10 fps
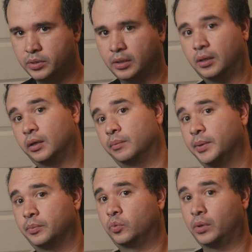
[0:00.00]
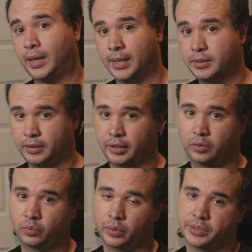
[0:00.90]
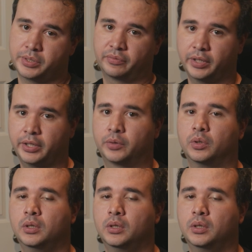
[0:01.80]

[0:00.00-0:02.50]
and a lot of people were asking, Where's the video?